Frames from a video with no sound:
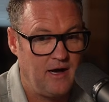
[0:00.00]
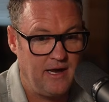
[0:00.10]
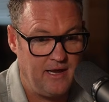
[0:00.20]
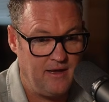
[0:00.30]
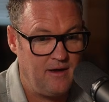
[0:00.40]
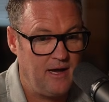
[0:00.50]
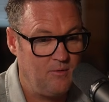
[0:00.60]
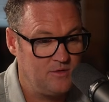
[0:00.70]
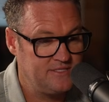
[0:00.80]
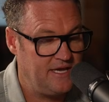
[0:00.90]
I
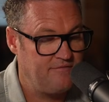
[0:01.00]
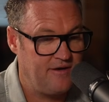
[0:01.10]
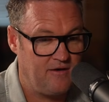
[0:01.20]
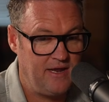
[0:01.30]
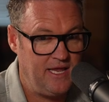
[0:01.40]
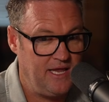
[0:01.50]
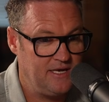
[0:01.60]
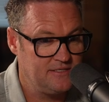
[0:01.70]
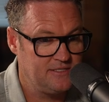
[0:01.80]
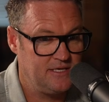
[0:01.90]
was a very
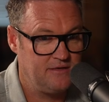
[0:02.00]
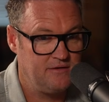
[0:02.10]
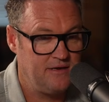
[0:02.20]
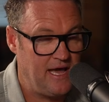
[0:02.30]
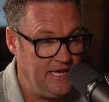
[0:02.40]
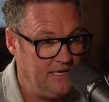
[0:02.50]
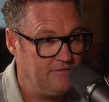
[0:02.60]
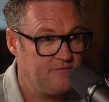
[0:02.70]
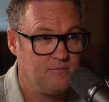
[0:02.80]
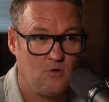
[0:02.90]
innocent,
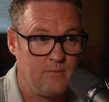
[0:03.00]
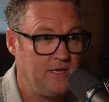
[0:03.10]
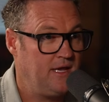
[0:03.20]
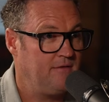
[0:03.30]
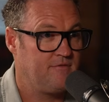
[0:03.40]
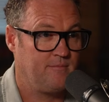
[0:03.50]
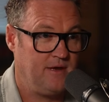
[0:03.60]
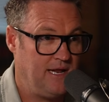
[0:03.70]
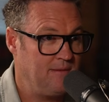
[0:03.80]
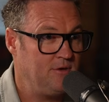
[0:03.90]
naive Mormon kid from
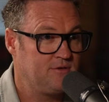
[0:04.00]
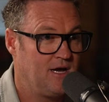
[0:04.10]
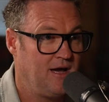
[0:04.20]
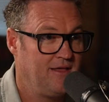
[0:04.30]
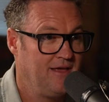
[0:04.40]
Kanab, Utah.